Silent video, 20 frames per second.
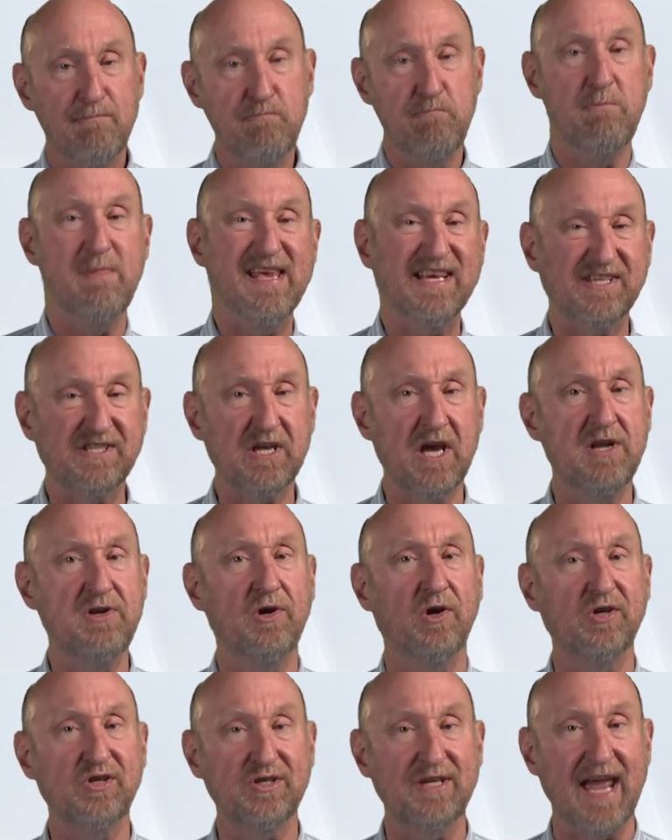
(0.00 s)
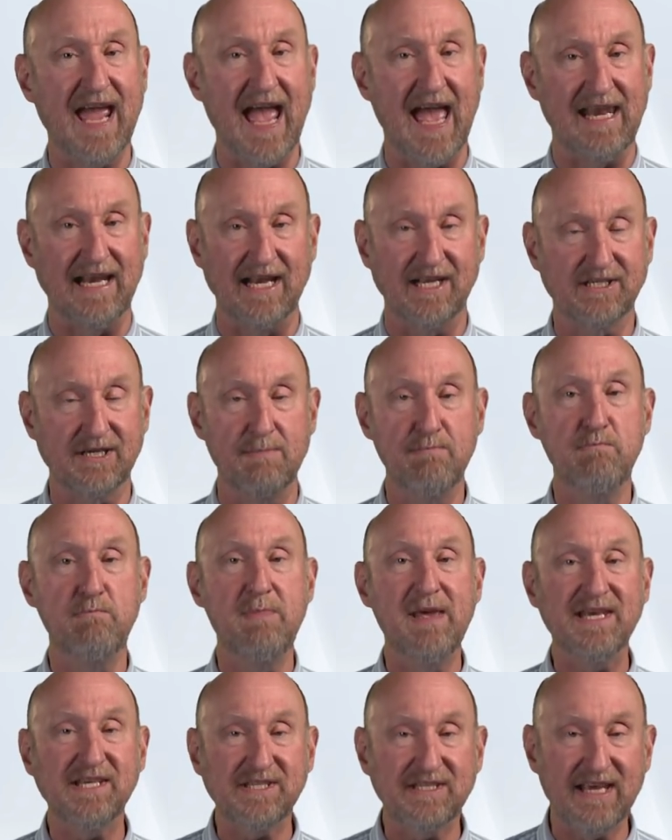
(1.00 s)
misunderstanding. It's
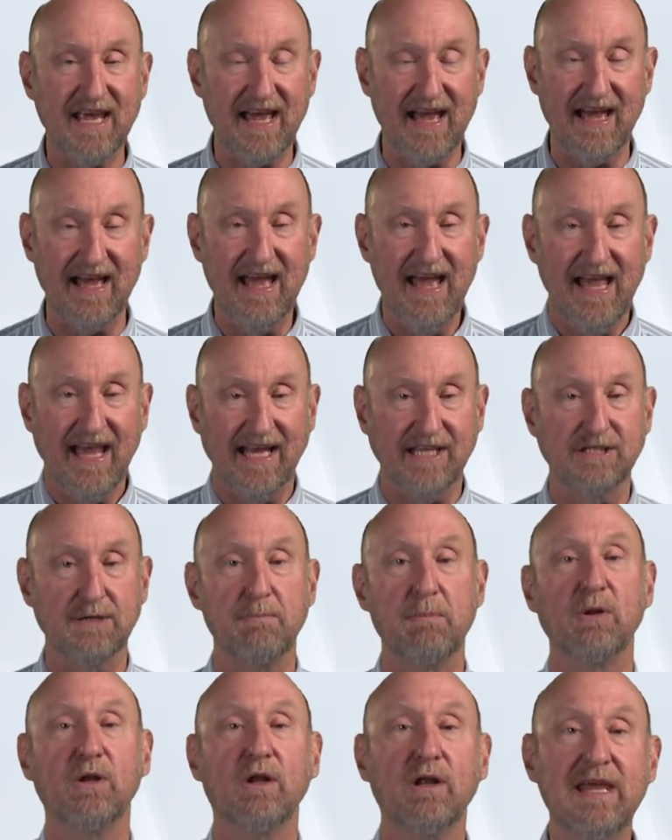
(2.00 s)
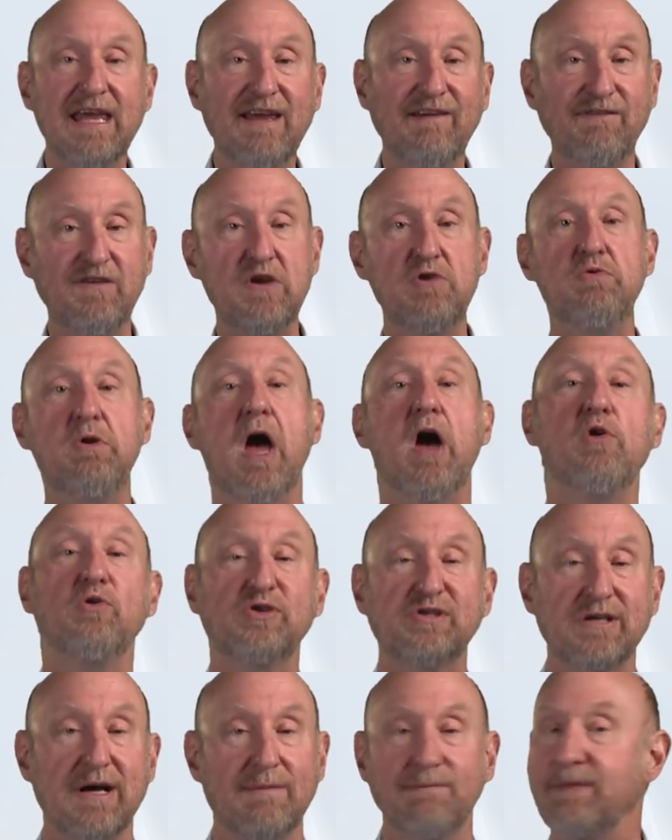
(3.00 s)
a belief you know
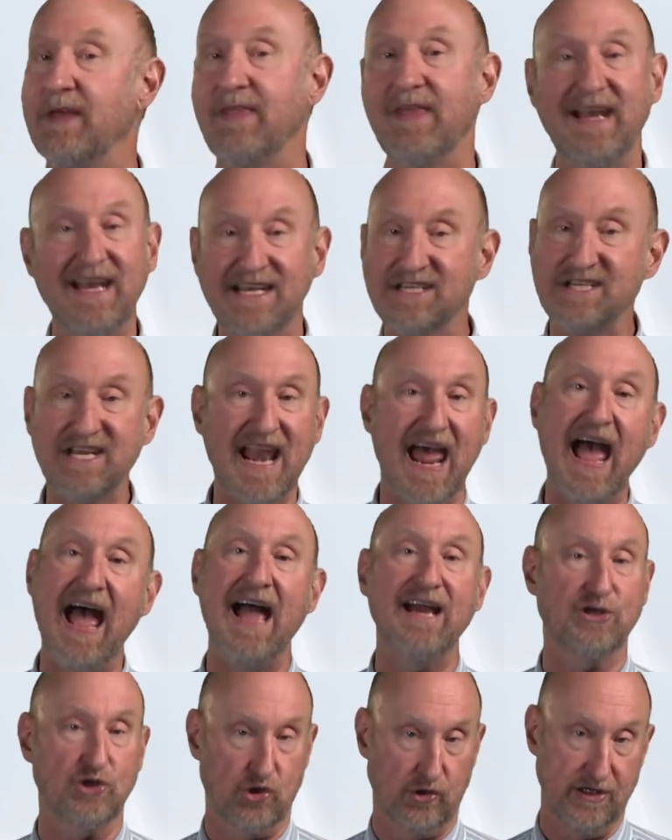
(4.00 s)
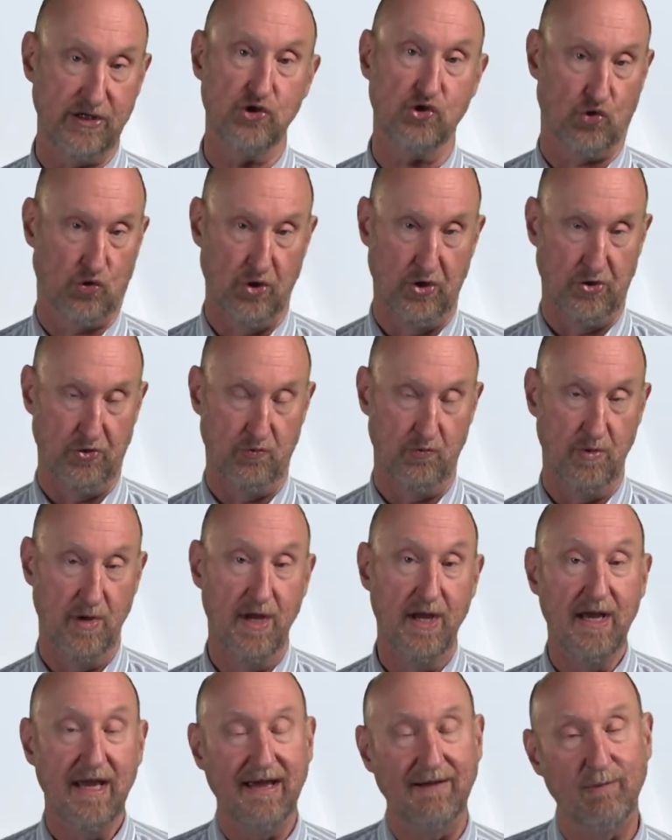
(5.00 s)
something that isn't actually true.
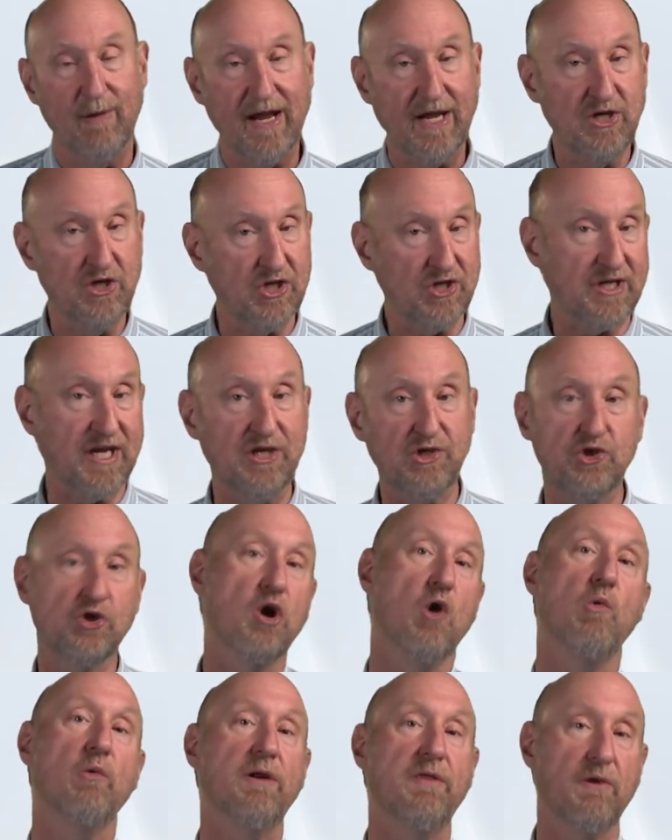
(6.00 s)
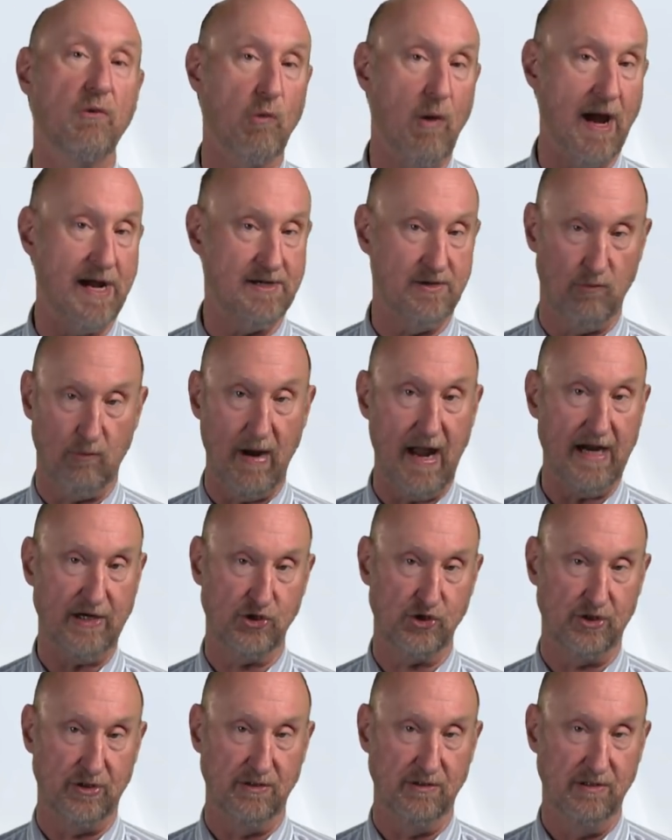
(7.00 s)
If we can just get you going in the right
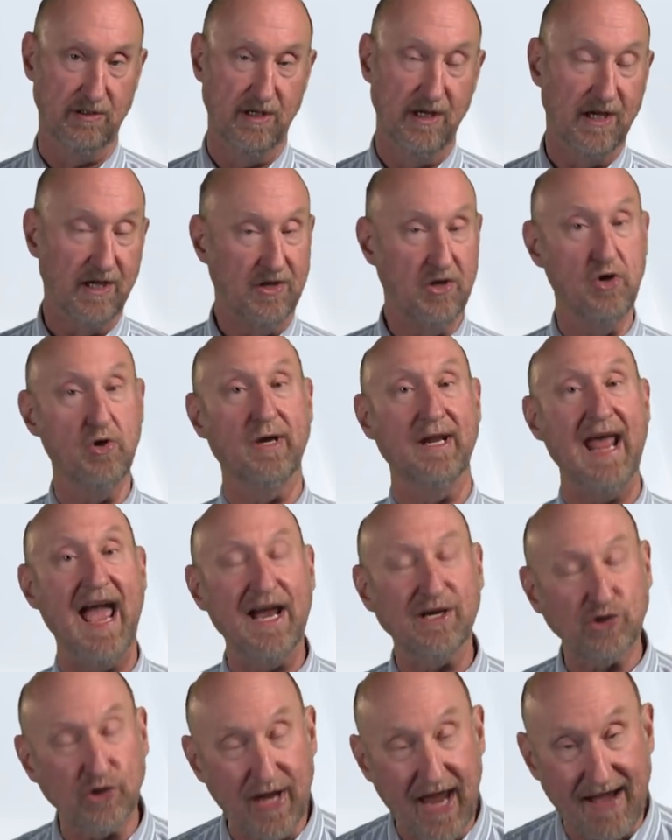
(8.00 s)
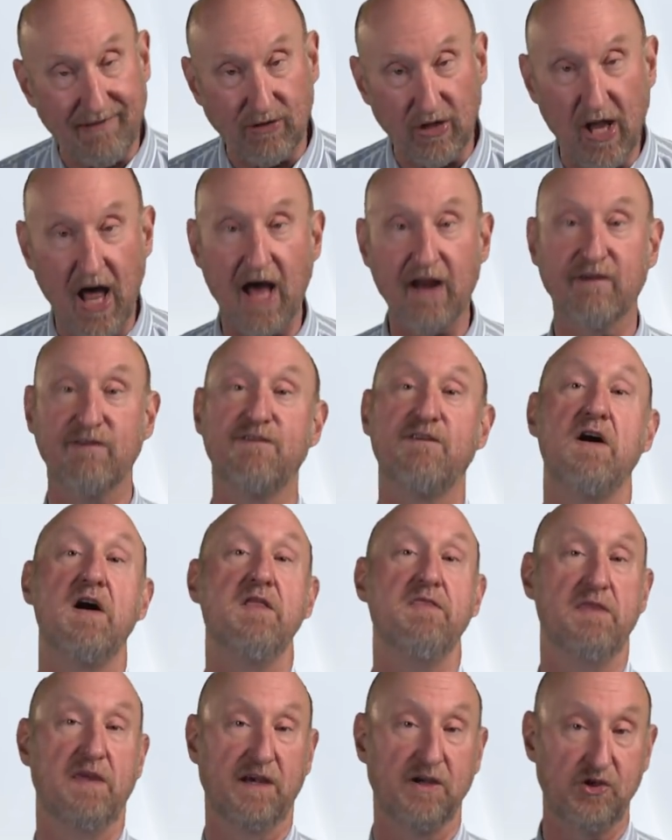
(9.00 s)
direction, you could actually have a lot of
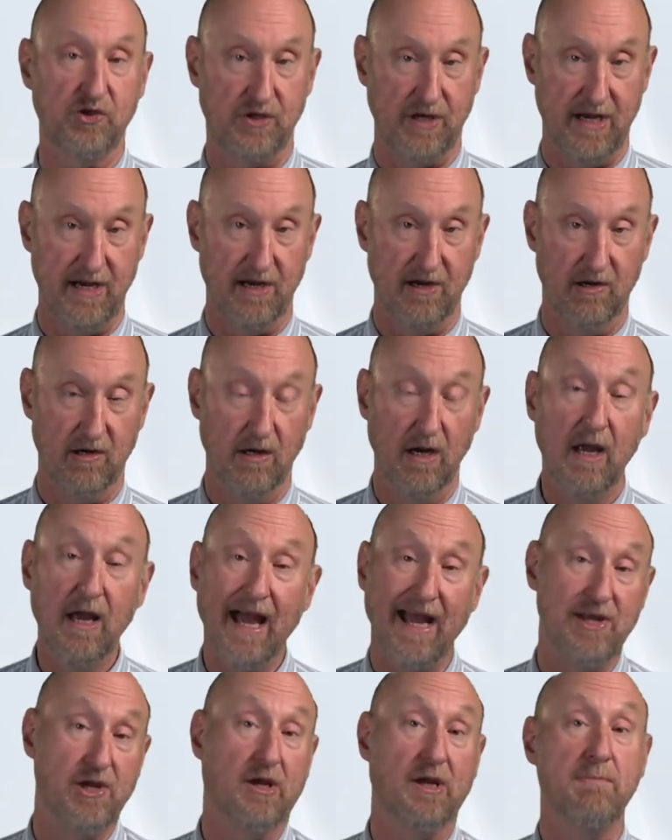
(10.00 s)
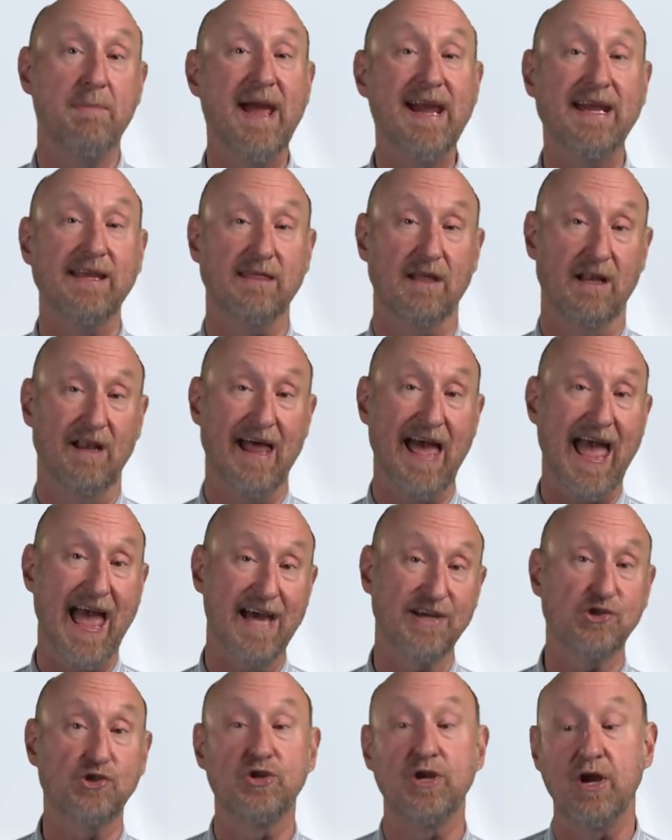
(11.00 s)
fun this year, and you could make it the
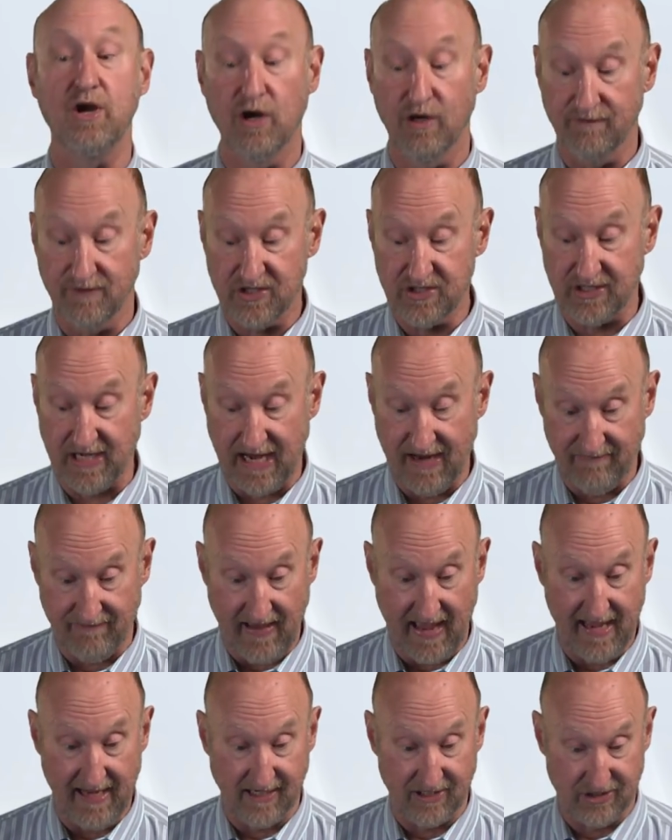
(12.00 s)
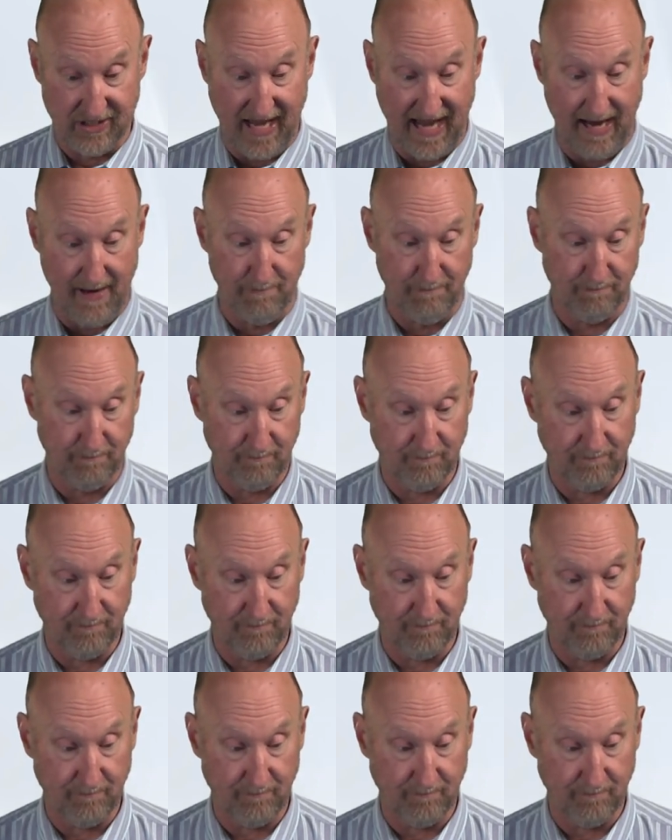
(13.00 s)
last year of a CFA exam.